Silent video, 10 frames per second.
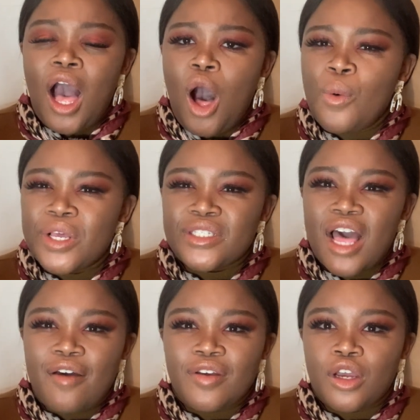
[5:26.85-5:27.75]
always
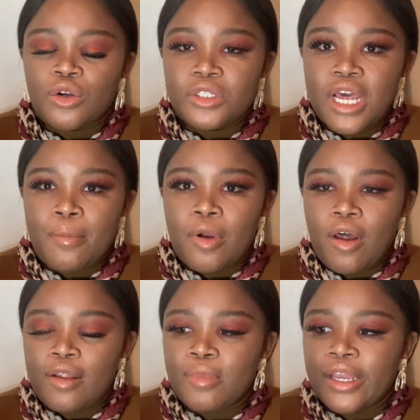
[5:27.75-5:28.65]
having a good time
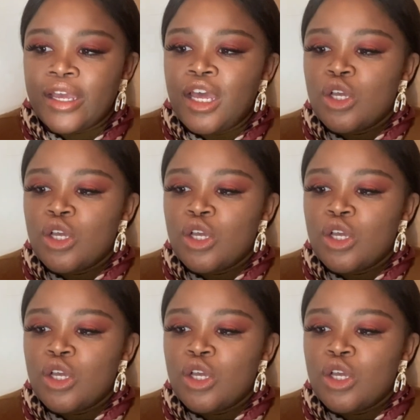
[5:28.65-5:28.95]
around me.